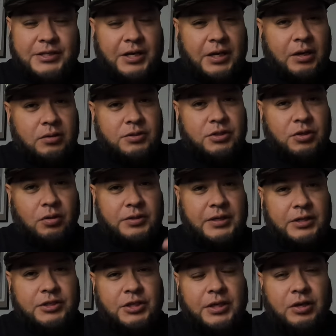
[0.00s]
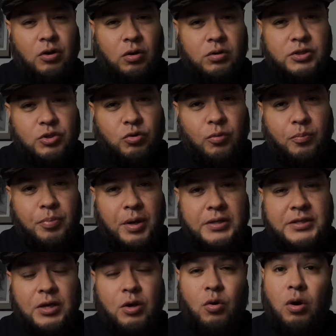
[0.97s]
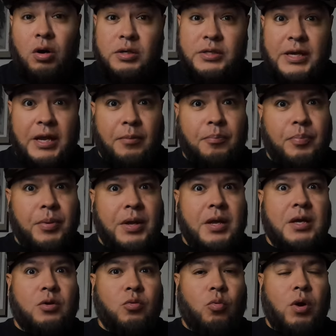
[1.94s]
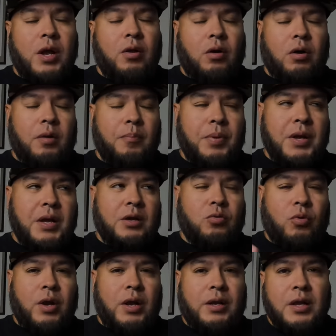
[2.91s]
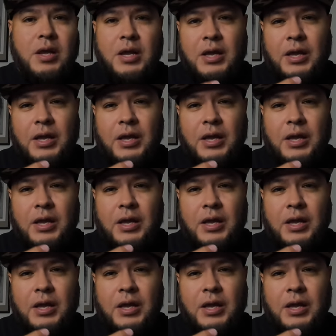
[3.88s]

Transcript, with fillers: Check out salty head jighead. Also the bucktail. Also had a big red on it. Big red.